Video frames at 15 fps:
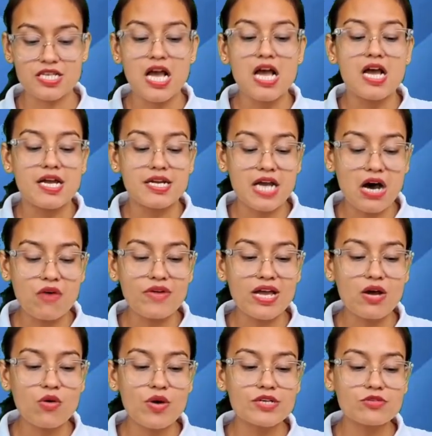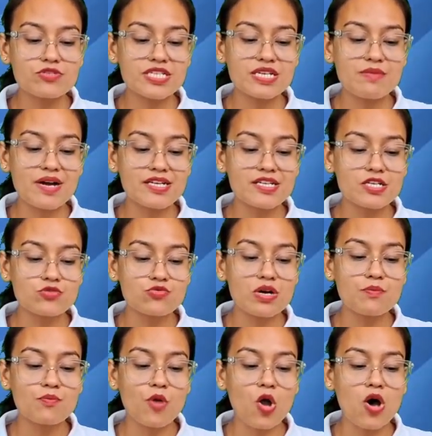Now we are going to see, my dear student,
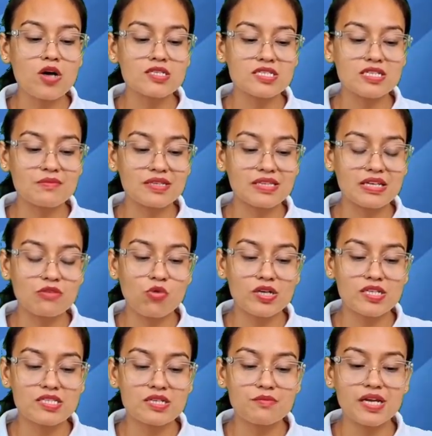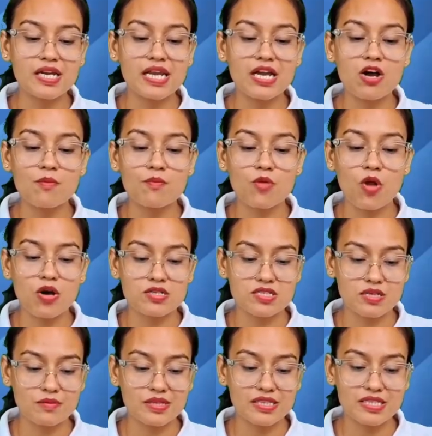block samiti. What is the meaning of block
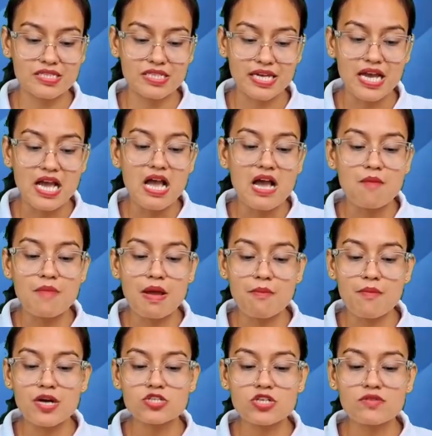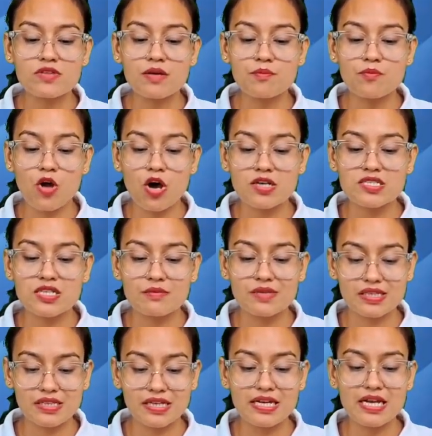samiti? See, members of the block
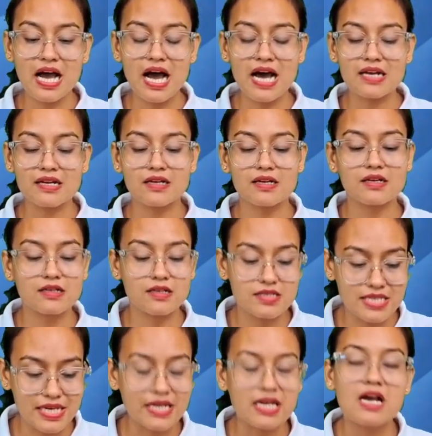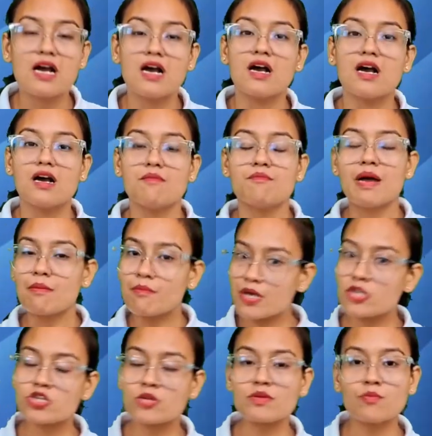samiti are, see, members of
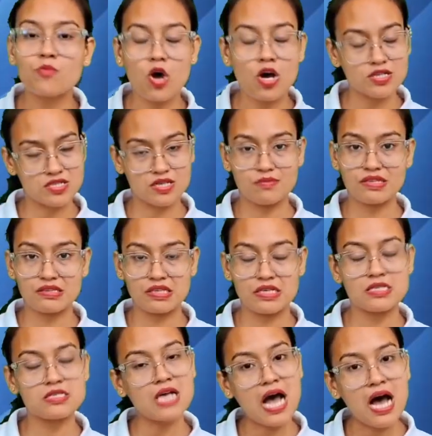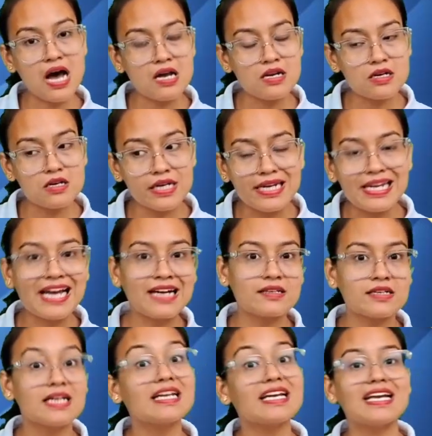the block samitis are elected
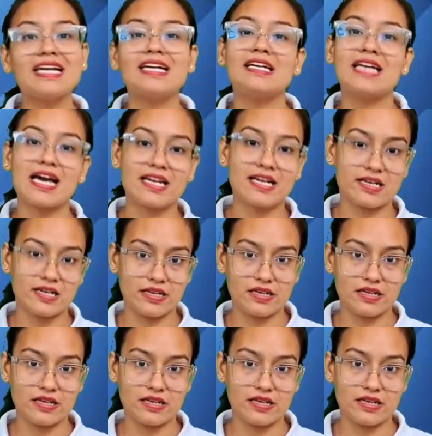indirectly.